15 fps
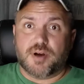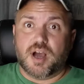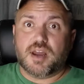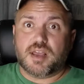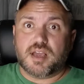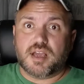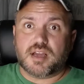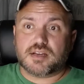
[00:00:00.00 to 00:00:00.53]

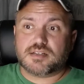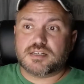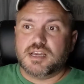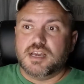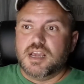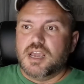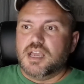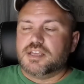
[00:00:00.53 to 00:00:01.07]
product.
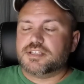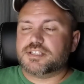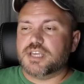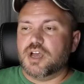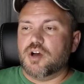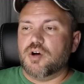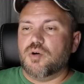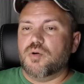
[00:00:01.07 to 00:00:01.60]

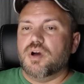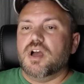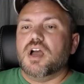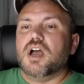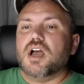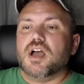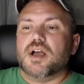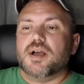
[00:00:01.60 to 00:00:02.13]
So,
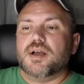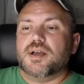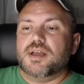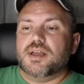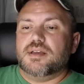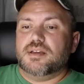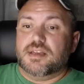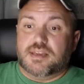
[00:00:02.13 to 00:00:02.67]

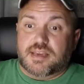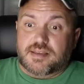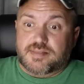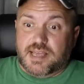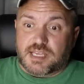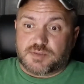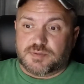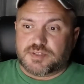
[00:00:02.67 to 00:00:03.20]

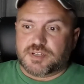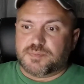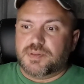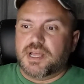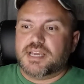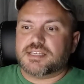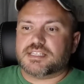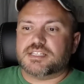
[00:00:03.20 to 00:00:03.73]
and that's what took
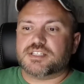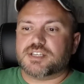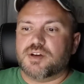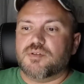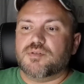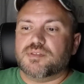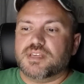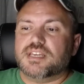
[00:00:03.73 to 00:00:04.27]
place. And
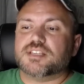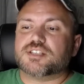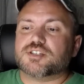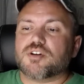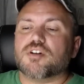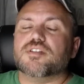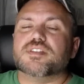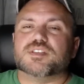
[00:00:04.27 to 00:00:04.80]
so it
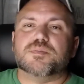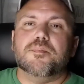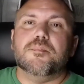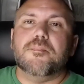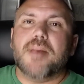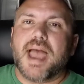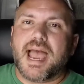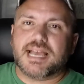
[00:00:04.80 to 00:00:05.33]
started this
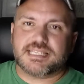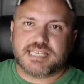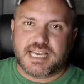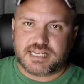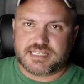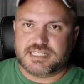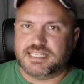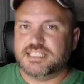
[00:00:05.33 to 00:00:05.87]
mass
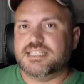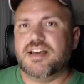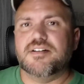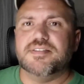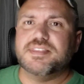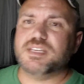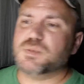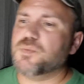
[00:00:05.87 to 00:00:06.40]
exodus. Now,
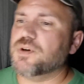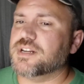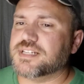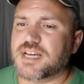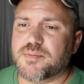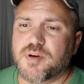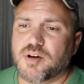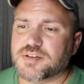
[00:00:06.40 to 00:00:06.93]
at this point in
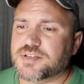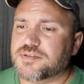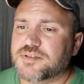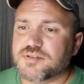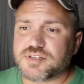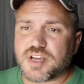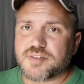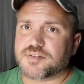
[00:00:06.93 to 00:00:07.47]
time, also,
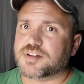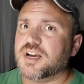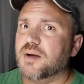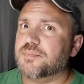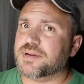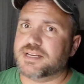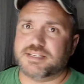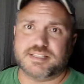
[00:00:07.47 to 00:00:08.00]
there's other
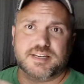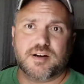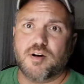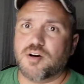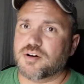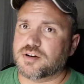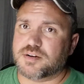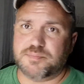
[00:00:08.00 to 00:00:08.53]
companies that
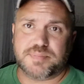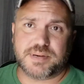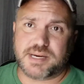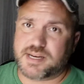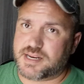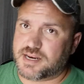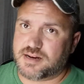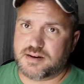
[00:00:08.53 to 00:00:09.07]
are
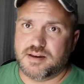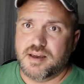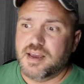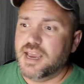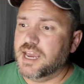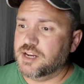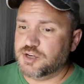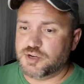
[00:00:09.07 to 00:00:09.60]
competing
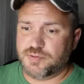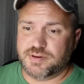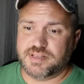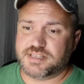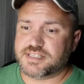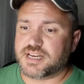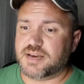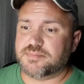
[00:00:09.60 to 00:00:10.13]
and doing
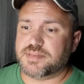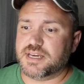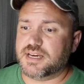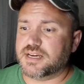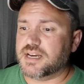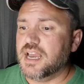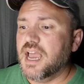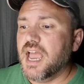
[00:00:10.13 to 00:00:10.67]
this type
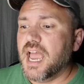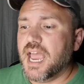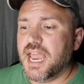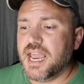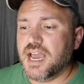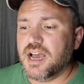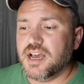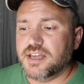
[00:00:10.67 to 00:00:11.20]
thing.
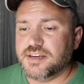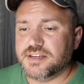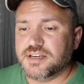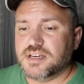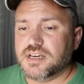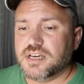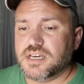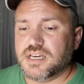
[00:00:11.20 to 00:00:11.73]

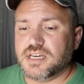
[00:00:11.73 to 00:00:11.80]
And